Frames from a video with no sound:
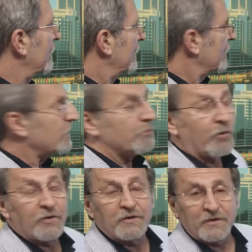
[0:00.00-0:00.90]
it's
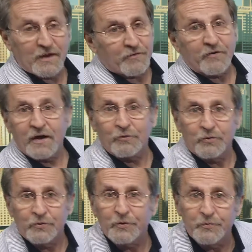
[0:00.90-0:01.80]
important enough, I
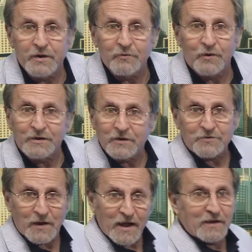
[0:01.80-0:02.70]
will repeat what the
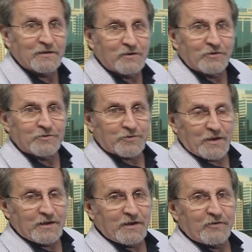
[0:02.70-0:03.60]
triangular
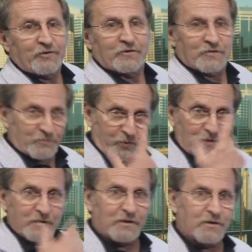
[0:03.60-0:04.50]
trade is. It's
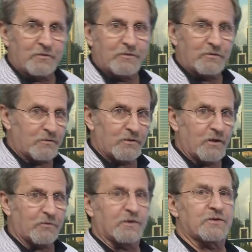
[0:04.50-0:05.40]
important that you
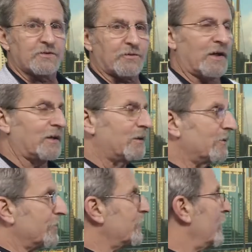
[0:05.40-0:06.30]
know this
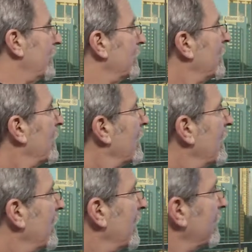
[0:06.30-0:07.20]
triangular trade.
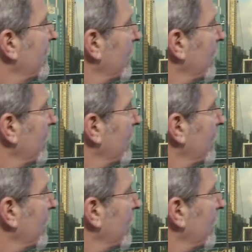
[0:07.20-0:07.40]
And